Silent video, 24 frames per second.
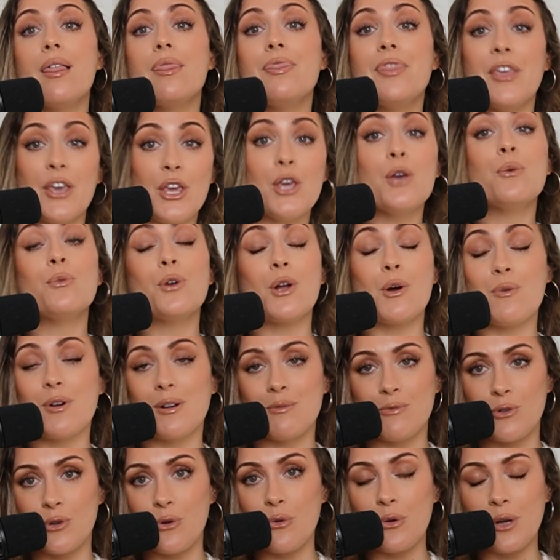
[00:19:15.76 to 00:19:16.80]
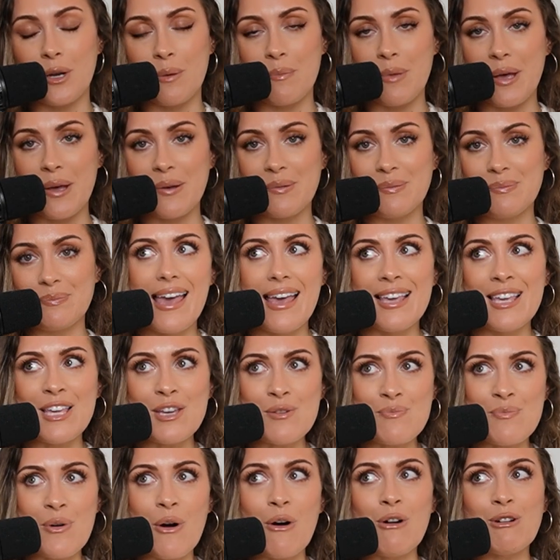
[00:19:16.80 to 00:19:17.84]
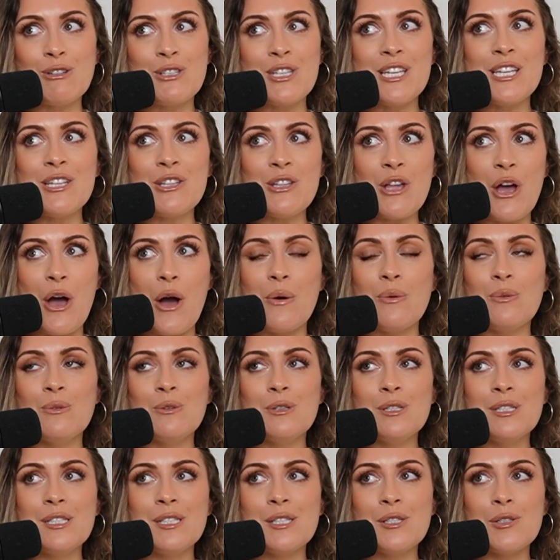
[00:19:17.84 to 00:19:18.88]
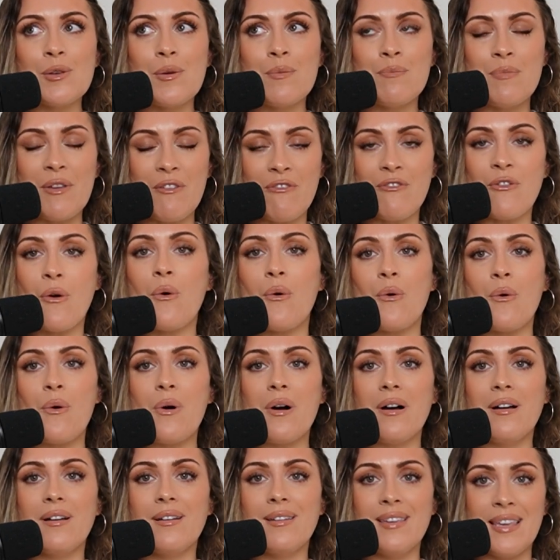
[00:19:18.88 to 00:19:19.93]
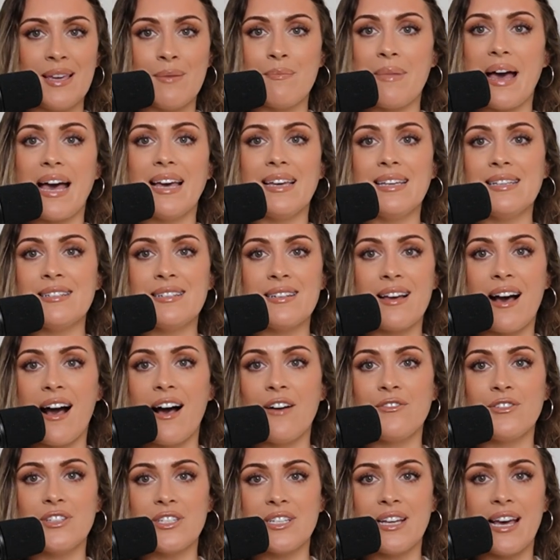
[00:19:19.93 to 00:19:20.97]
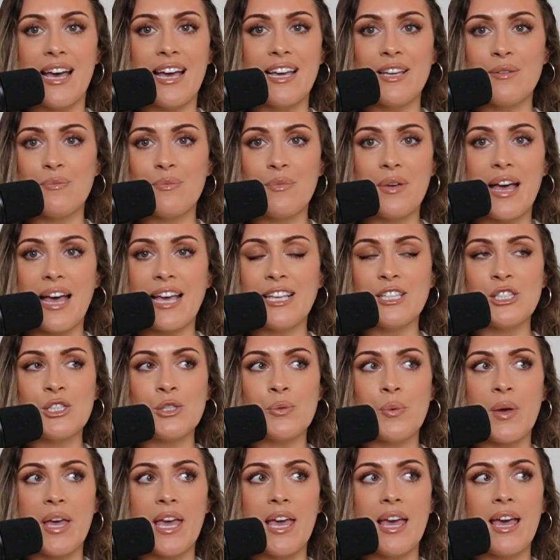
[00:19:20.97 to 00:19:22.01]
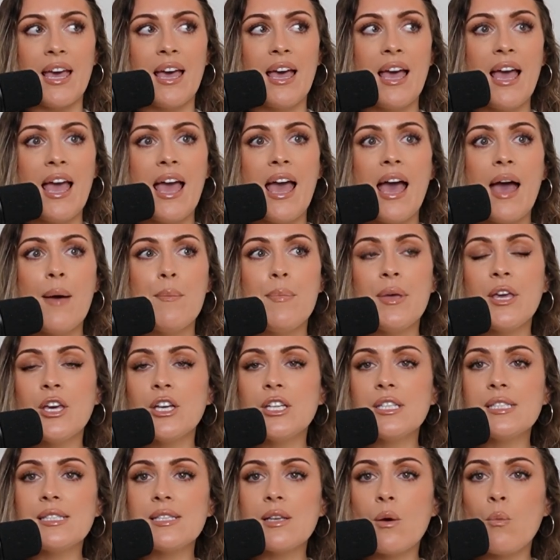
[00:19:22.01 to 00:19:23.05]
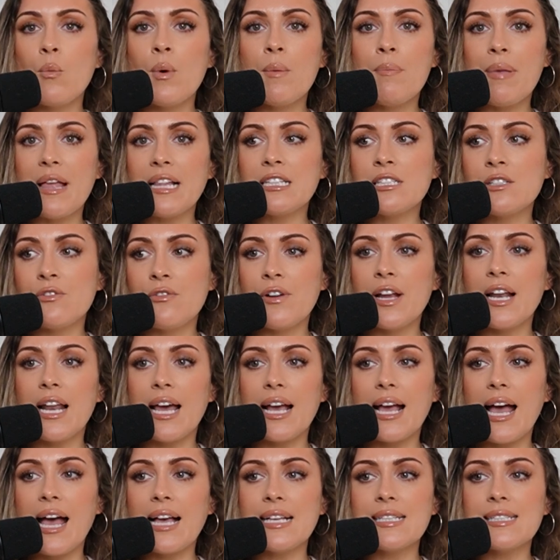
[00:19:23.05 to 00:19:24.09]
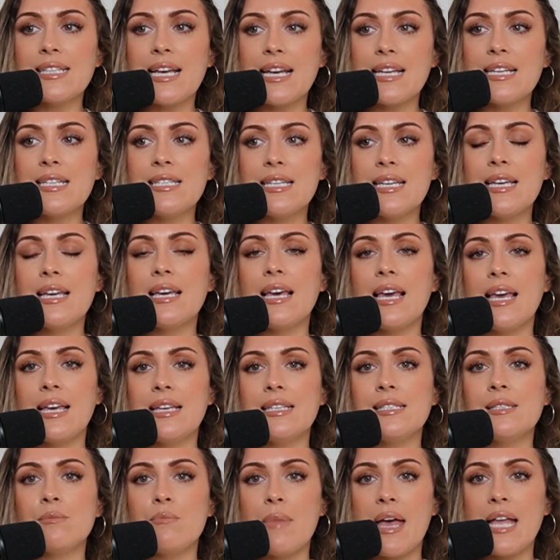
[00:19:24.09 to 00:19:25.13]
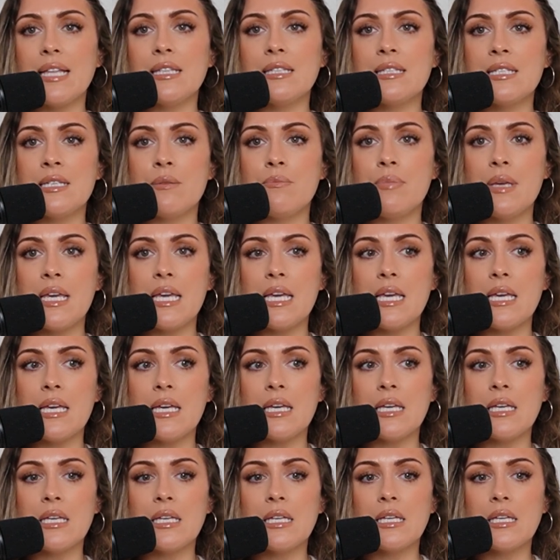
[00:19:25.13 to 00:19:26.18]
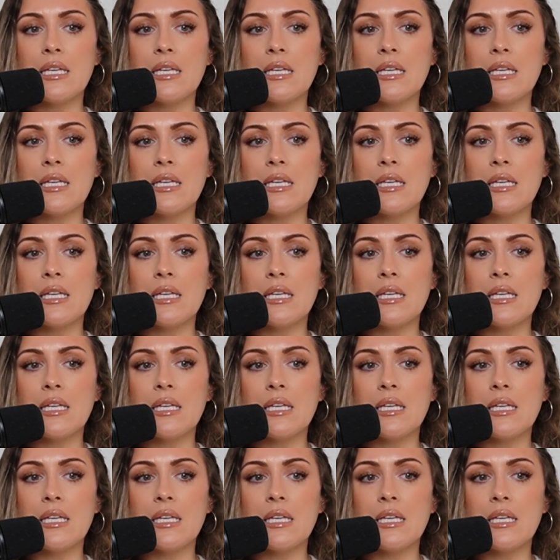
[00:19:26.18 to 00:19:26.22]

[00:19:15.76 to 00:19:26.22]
that you know what I'm talking about. Your body knows before your mind half the time, I swear. Because we're built for it. Like, anxiety is meant to be